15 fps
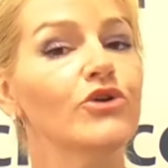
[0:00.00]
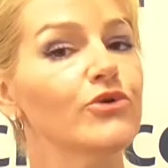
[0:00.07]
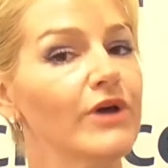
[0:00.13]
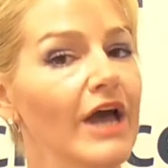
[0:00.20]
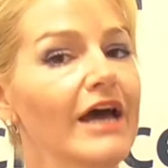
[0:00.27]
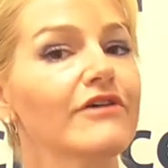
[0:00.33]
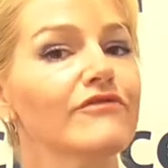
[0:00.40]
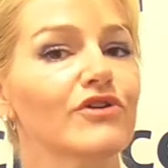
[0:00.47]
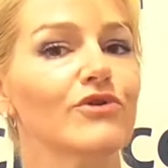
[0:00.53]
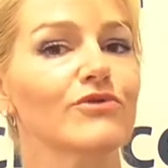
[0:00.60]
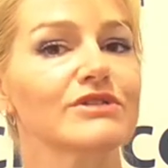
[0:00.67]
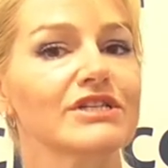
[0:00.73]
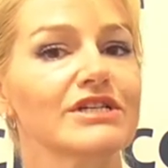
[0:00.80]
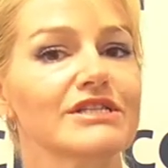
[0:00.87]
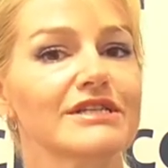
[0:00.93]
You can, of
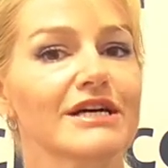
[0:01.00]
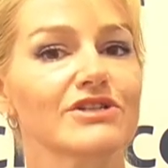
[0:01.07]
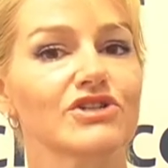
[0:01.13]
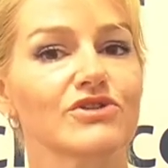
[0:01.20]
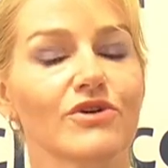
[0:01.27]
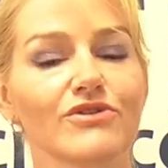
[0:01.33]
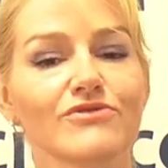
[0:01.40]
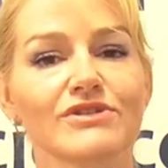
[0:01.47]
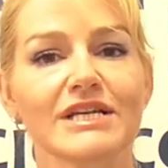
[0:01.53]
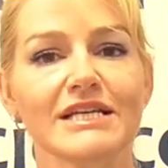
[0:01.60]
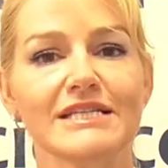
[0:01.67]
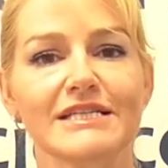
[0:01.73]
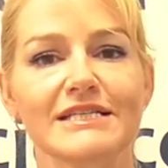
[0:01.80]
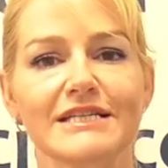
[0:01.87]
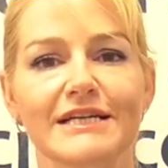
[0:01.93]
course, conduct your own
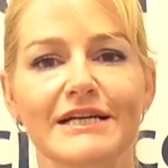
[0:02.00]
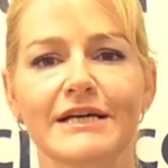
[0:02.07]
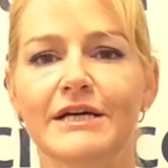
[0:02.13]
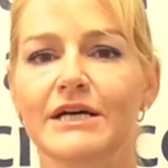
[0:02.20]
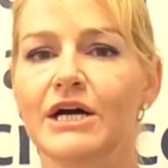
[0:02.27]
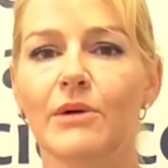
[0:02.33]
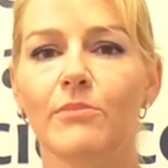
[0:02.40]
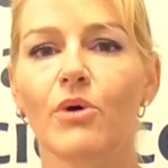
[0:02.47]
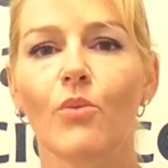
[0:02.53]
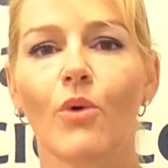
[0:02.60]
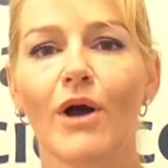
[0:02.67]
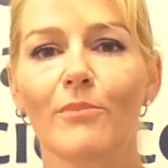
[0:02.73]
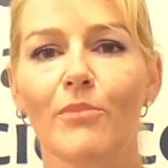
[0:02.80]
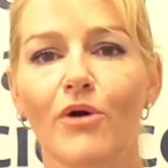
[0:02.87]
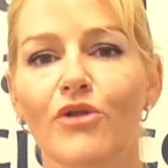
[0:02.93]
testing, but
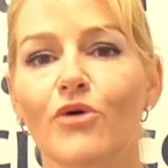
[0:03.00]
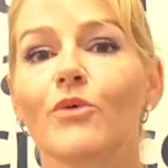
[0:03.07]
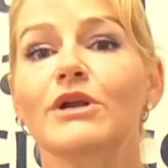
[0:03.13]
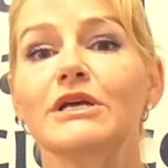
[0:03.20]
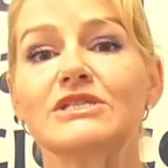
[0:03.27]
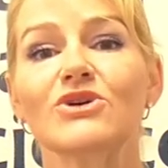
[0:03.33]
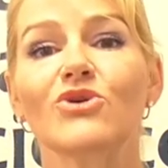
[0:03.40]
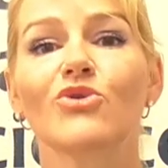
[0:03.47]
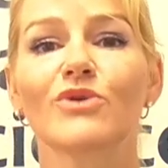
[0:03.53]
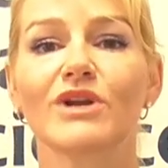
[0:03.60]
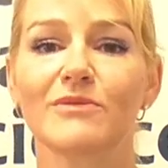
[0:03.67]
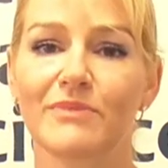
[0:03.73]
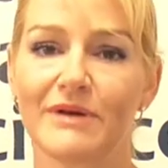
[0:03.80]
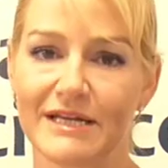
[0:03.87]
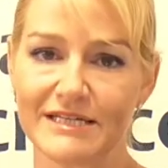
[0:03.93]
why bother when it's
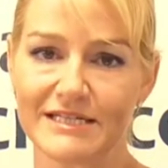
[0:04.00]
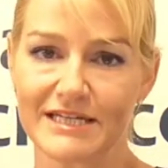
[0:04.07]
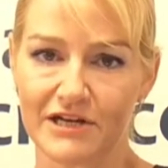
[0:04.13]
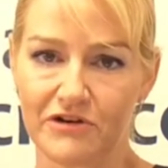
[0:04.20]
already being